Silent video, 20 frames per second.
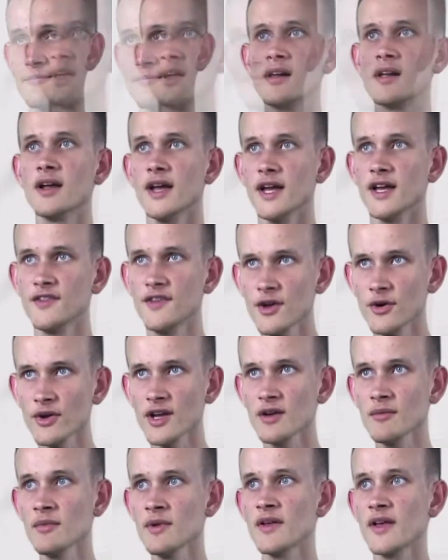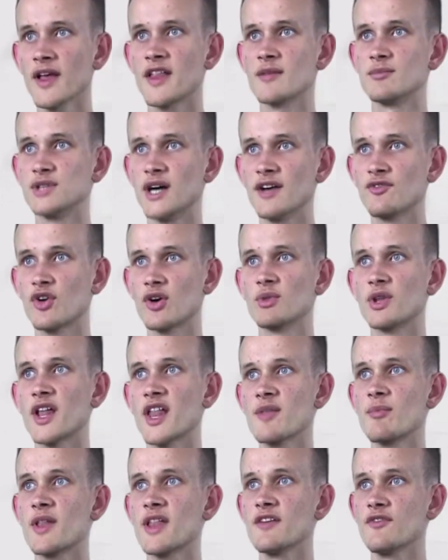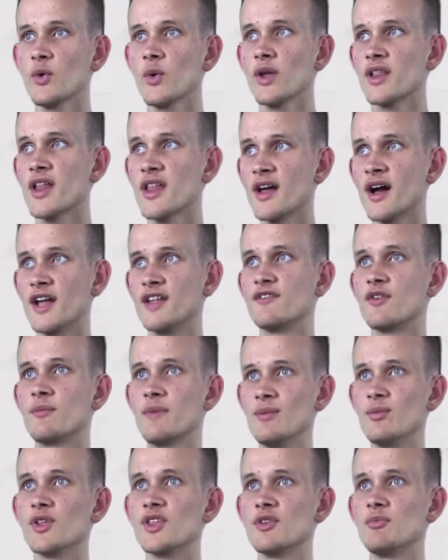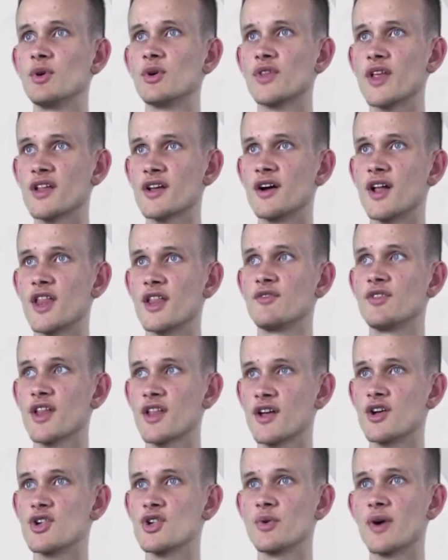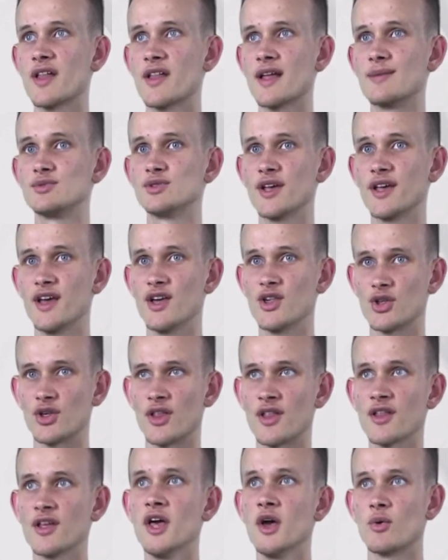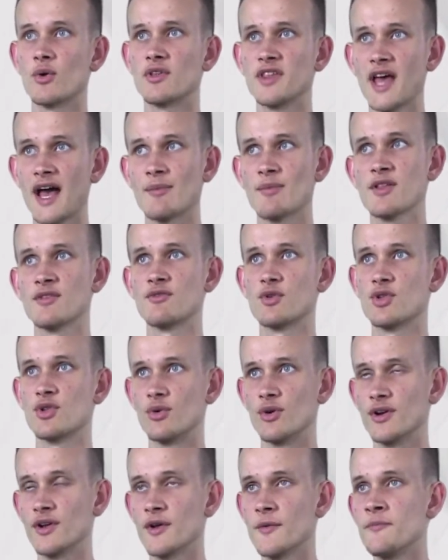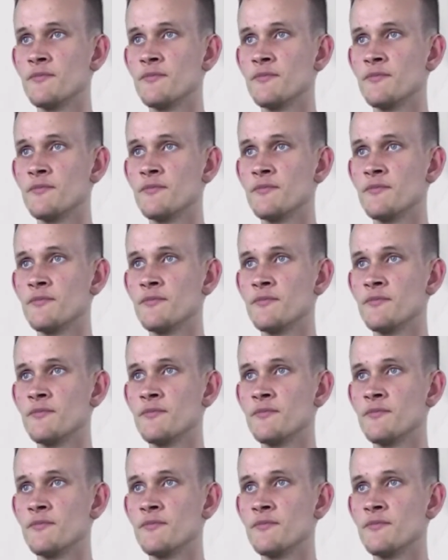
Ethereum is a platform that is specifically designed for people to build these kinds of decentralized applications, or dApps for short.